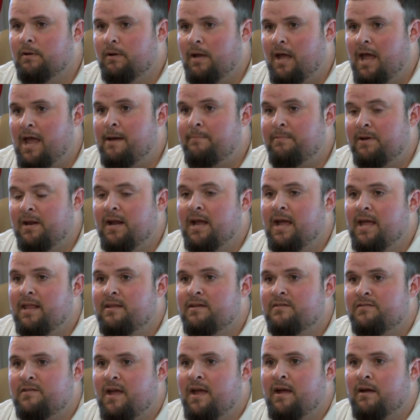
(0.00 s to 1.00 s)
happening at
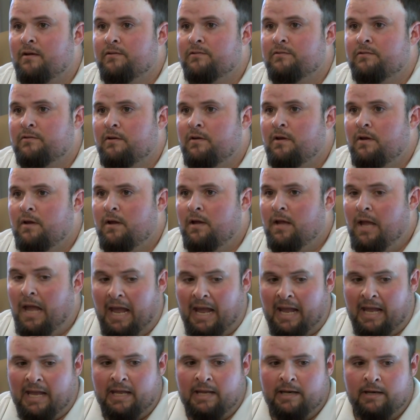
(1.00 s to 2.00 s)
this house.
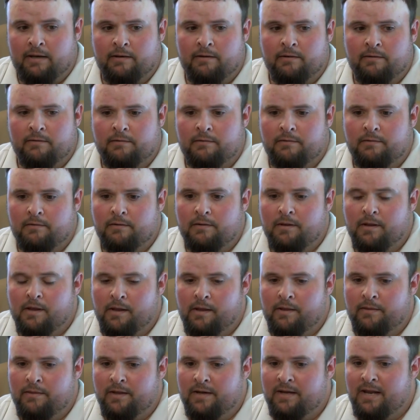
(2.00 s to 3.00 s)
And
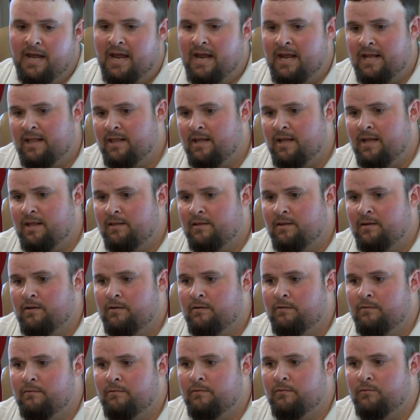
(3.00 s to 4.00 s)
the day that
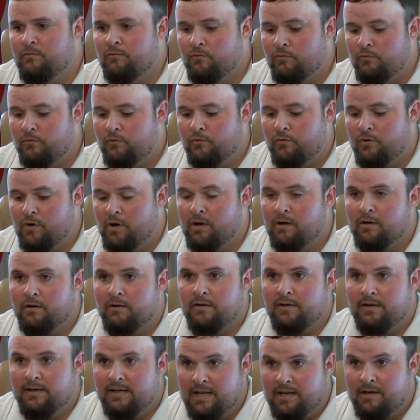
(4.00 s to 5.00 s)
the
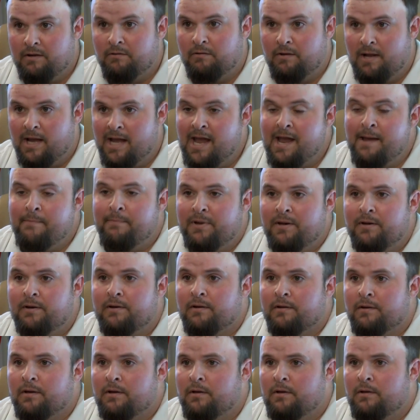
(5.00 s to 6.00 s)
drug deal
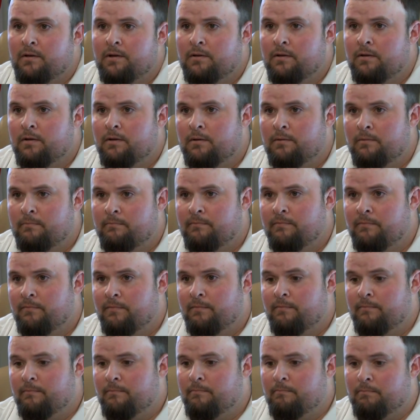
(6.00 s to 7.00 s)
happened,
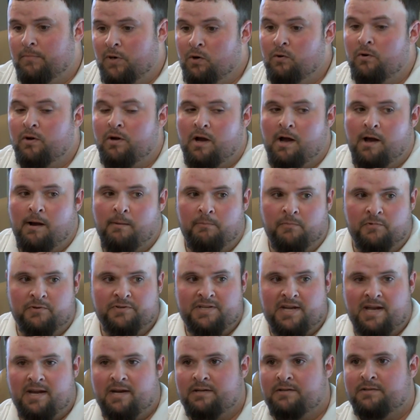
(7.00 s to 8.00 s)
Boonkom
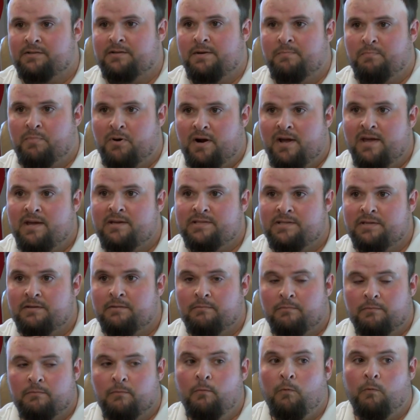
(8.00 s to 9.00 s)
was actually
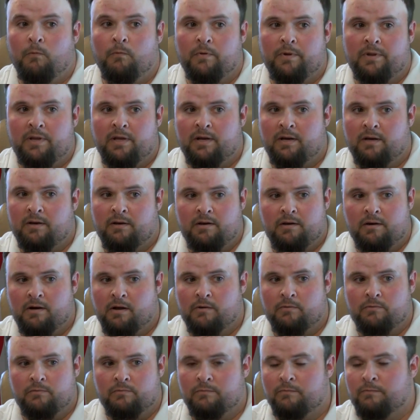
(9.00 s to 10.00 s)
present within, you
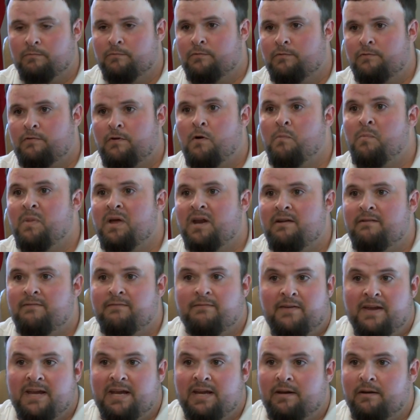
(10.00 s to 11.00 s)
know, so many
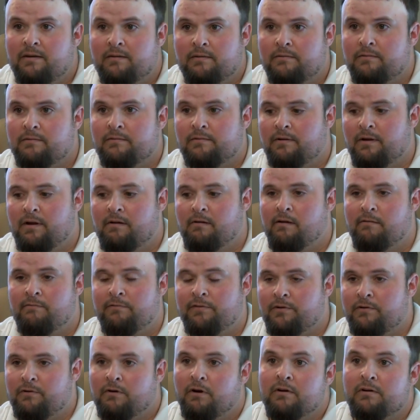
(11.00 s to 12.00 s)
feet
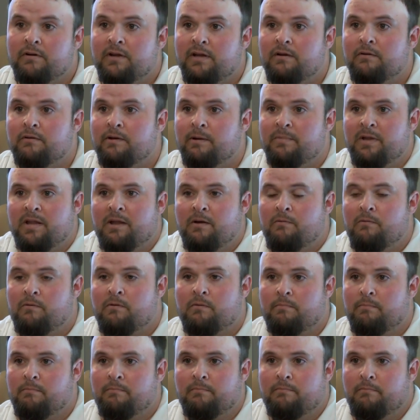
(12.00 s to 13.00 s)
of the drug deal. I mean, they
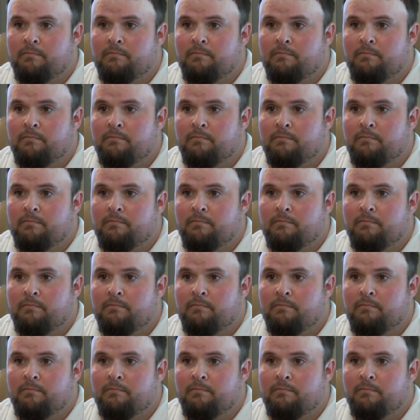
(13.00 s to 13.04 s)
were,